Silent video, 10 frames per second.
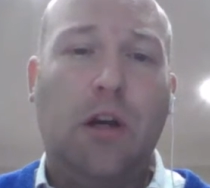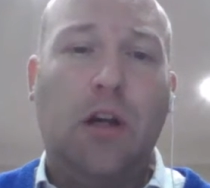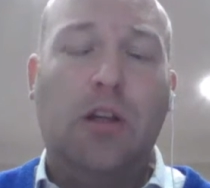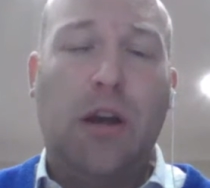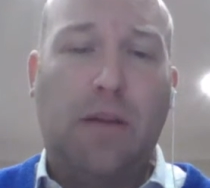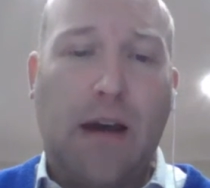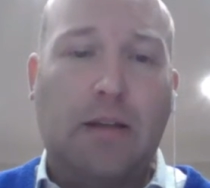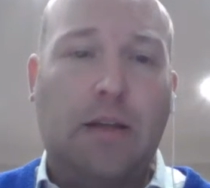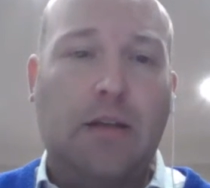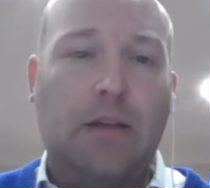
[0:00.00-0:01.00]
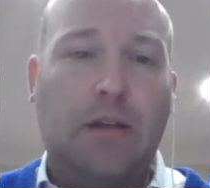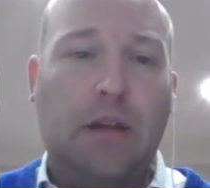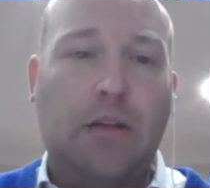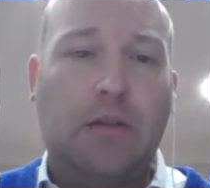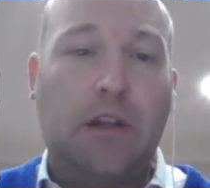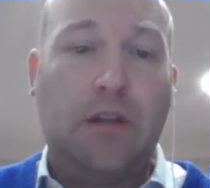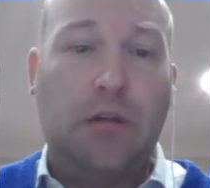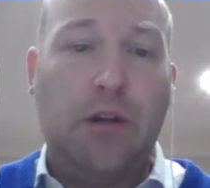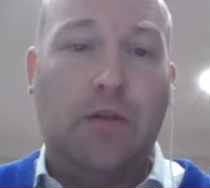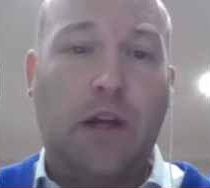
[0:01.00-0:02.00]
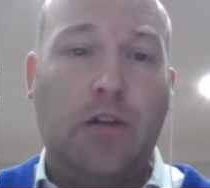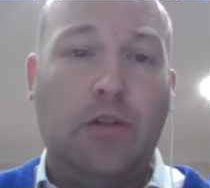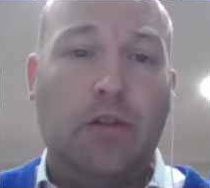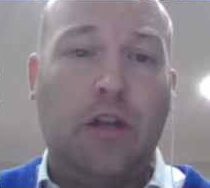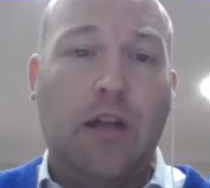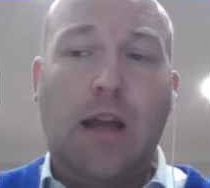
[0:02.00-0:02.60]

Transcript: you have access to these new innovations,